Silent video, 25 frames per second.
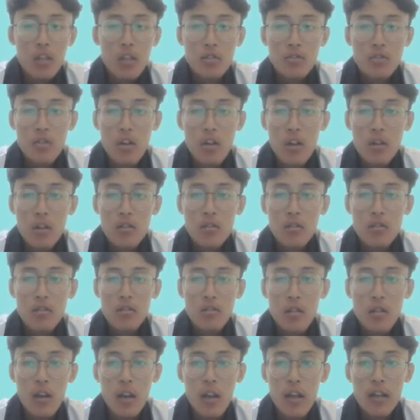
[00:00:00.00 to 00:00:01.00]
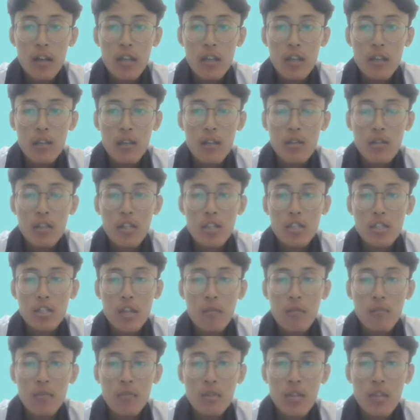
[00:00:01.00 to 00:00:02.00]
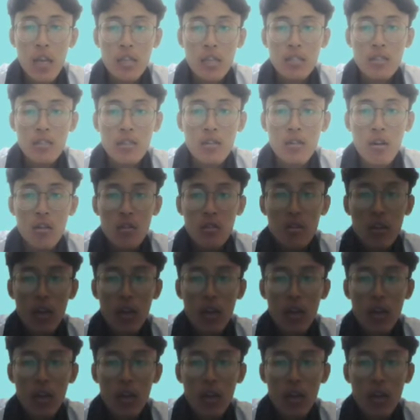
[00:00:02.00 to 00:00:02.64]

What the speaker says: Third, the learning system does not